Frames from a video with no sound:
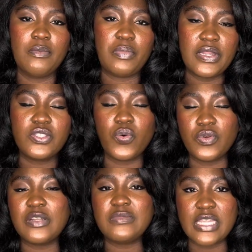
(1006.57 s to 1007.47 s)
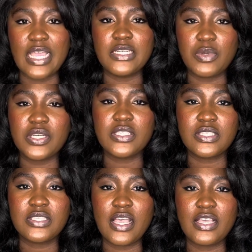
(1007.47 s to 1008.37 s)
please hold them tight,
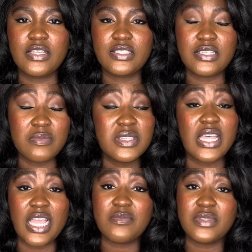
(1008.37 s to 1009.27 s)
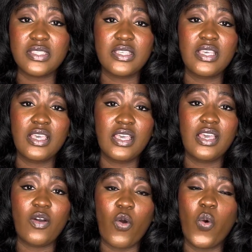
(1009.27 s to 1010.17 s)
because sometimes,
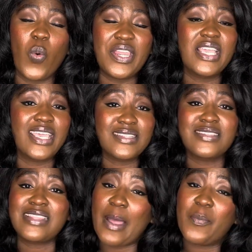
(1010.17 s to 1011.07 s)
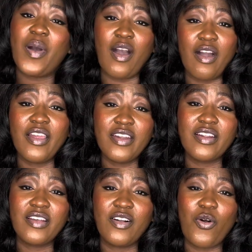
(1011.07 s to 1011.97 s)
or when it gets to that part
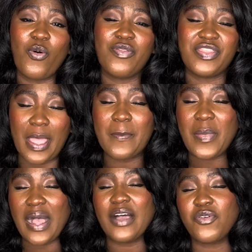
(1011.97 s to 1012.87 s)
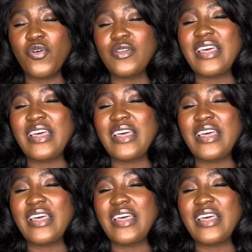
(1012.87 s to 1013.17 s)
or